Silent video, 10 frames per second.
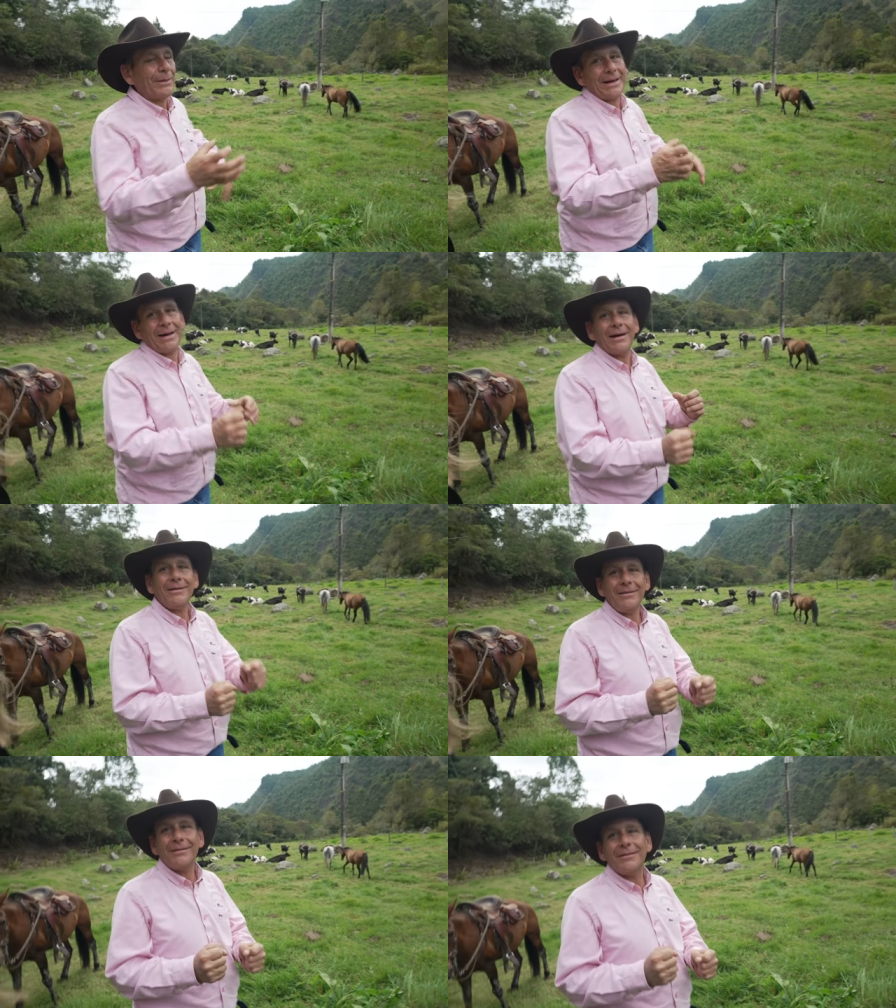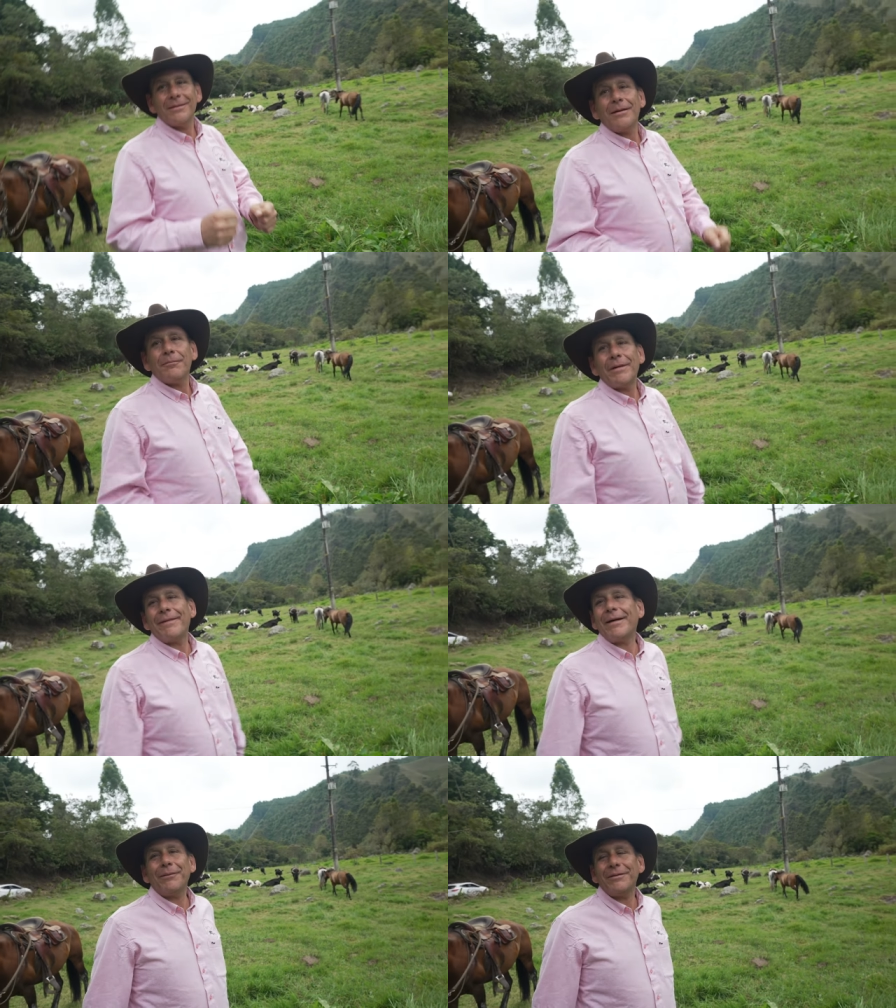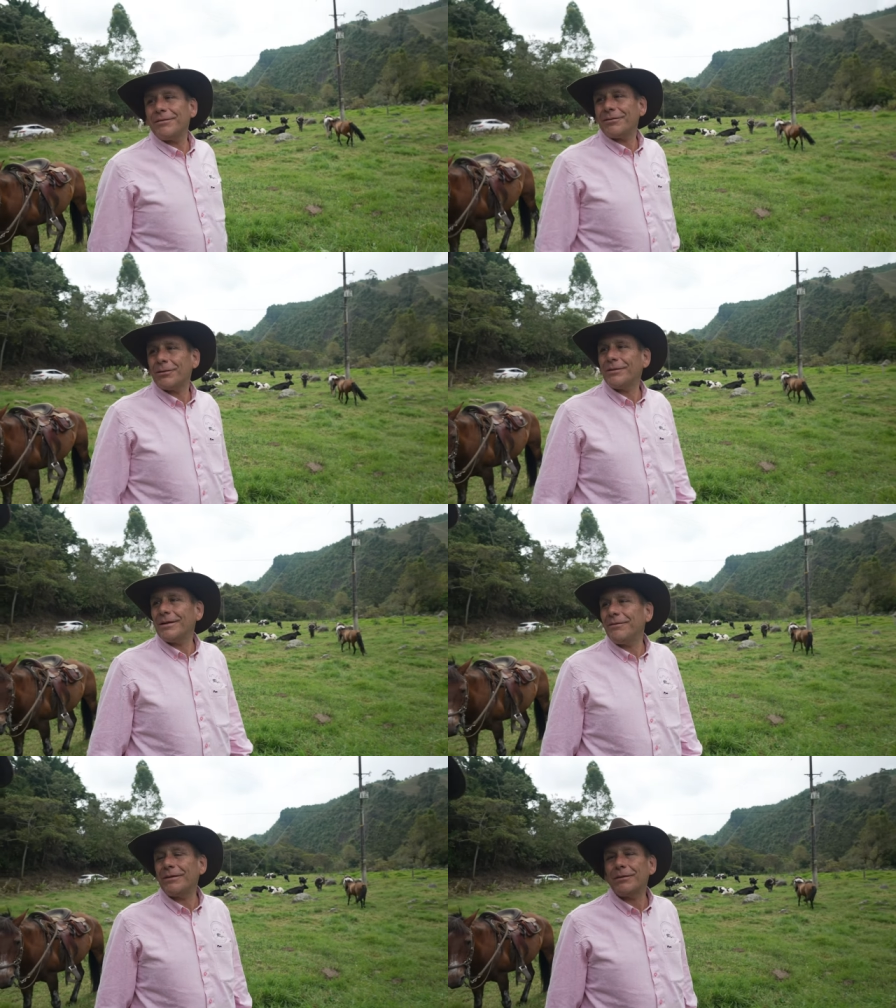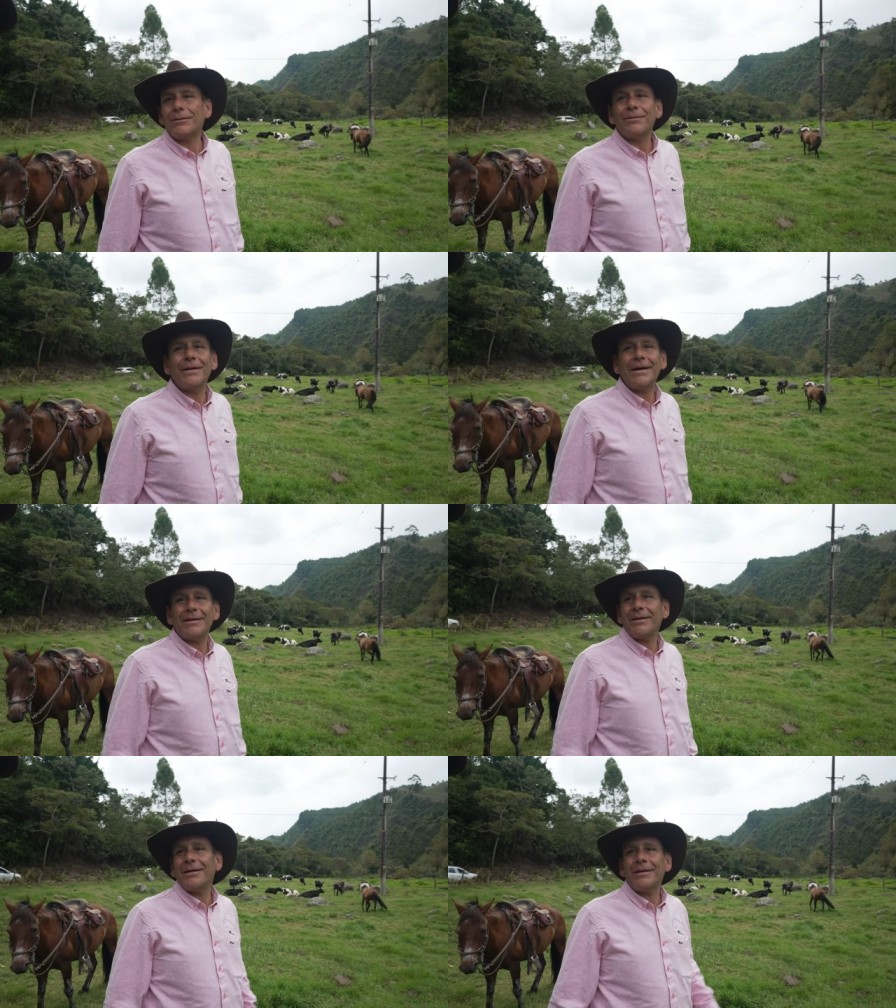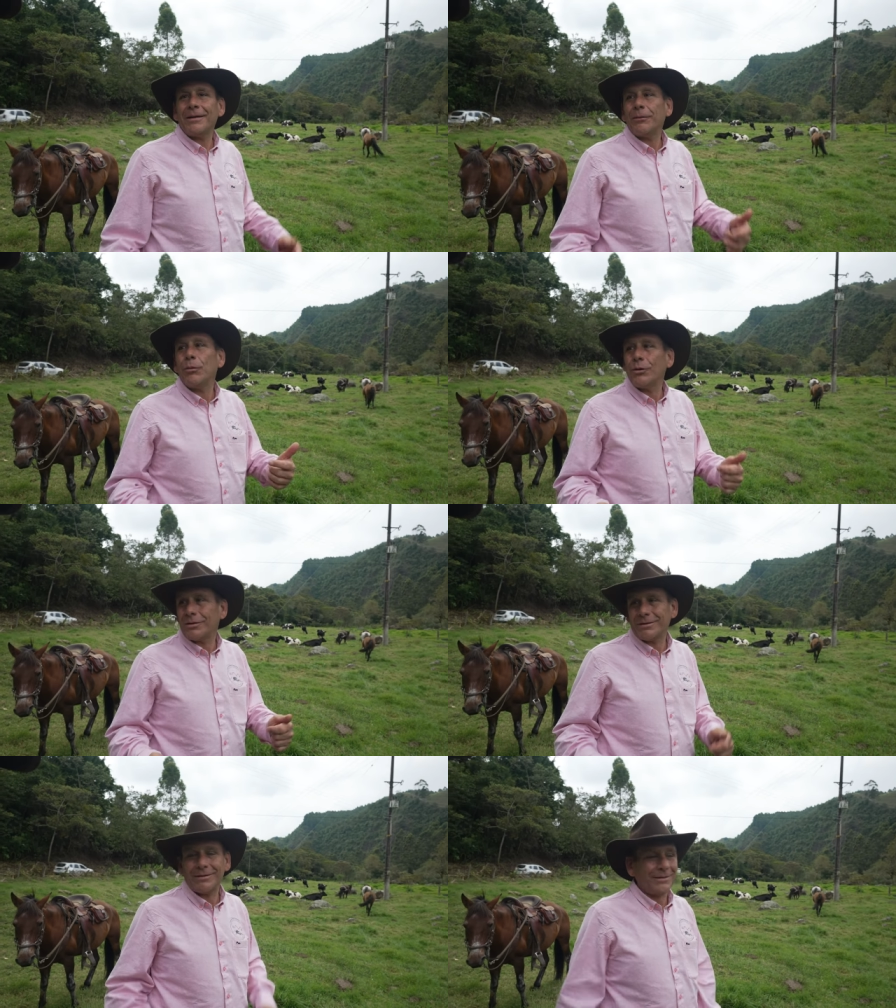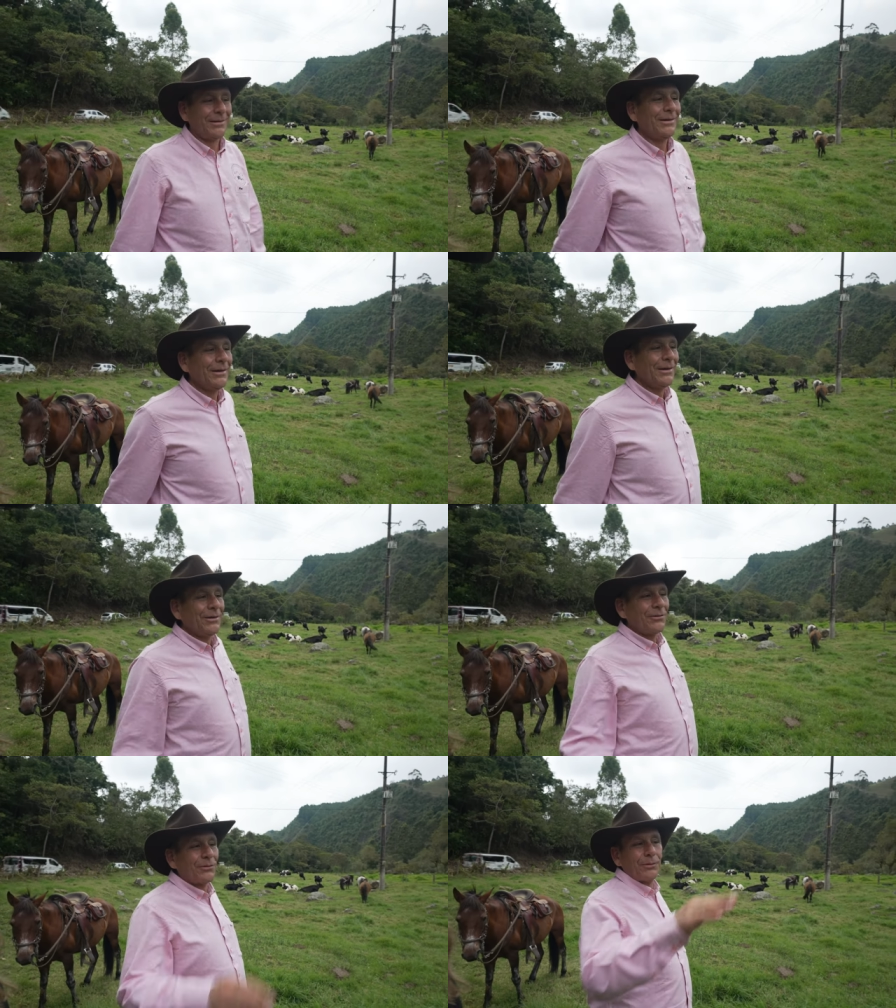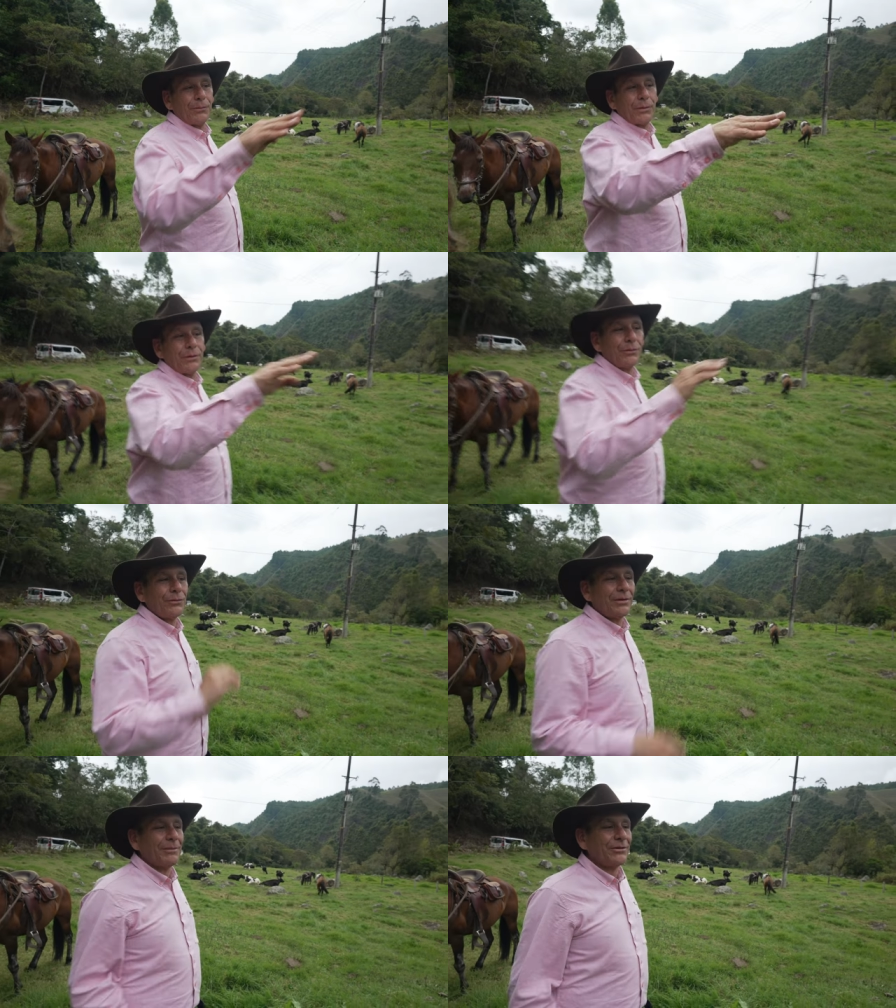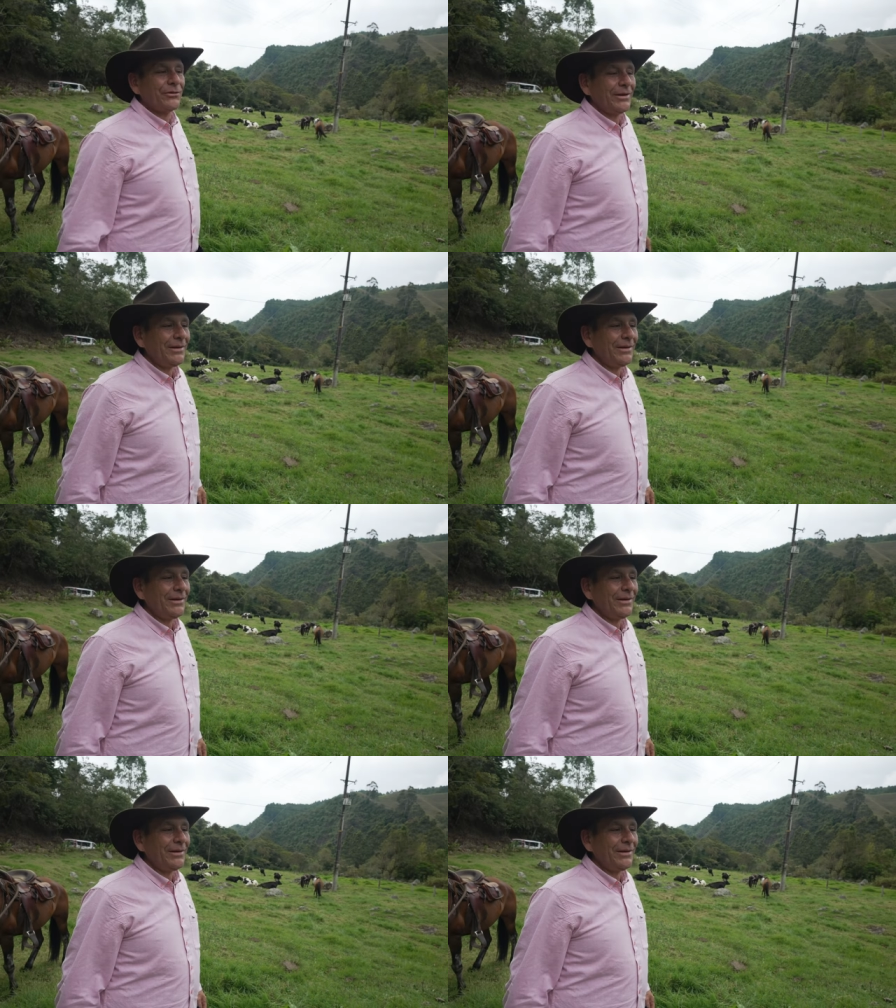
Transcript: by hand but now it's so difficult to find uh, workers. Mm. So we use a machine.